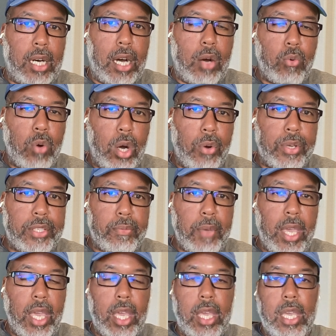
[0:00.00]
blah, woe is
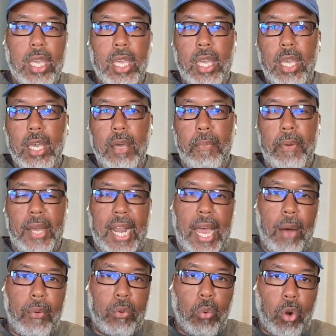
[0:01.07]
me. But
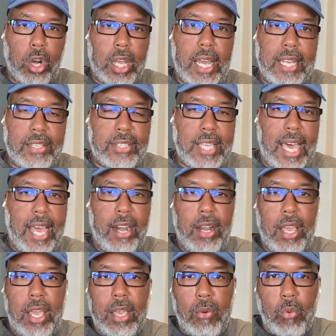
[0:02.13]
I would work on it
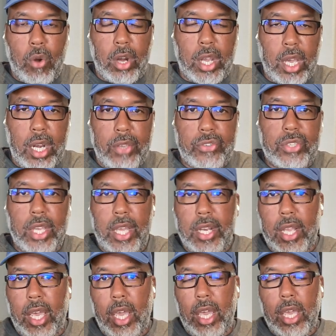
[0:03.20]
Saturday, work on it
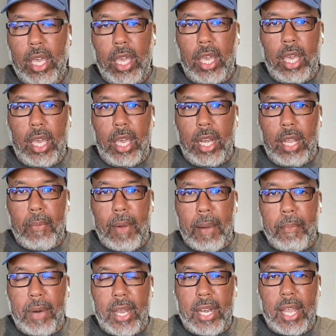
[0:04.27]
Sunday, and then
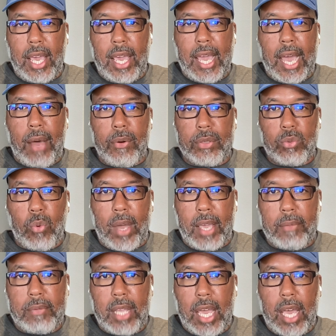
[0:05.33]
by Monday, I was
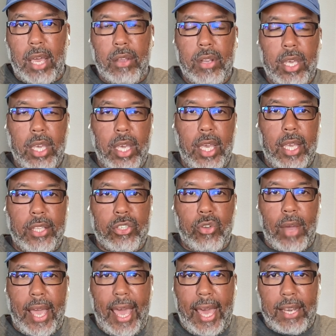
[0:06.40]
wiped out. And
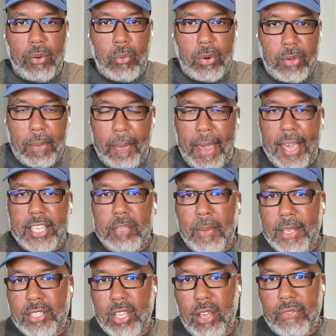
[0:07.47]
so I had to really
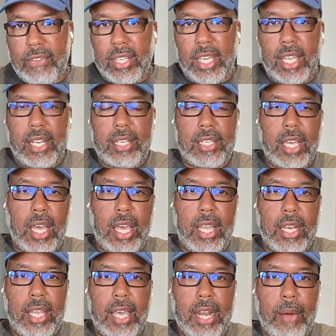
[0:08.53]
pace myself to get it
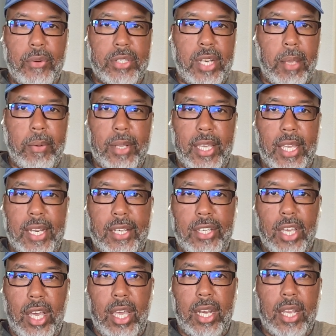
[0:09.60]
done, and I wasn't able to get
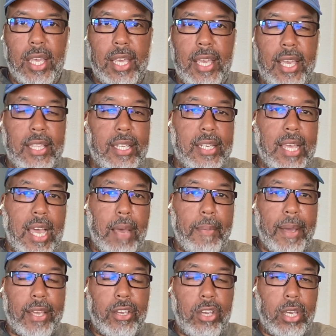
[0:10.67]
it done in the
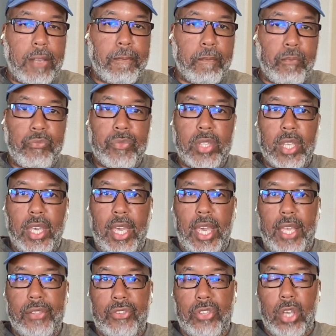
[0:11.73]
time I could.
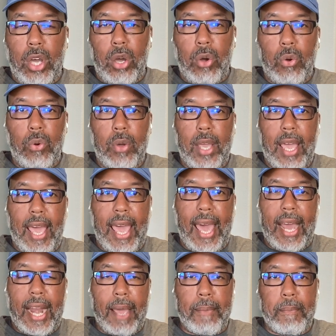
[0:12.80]
And so
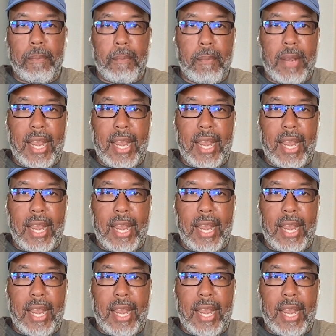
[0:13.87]
had I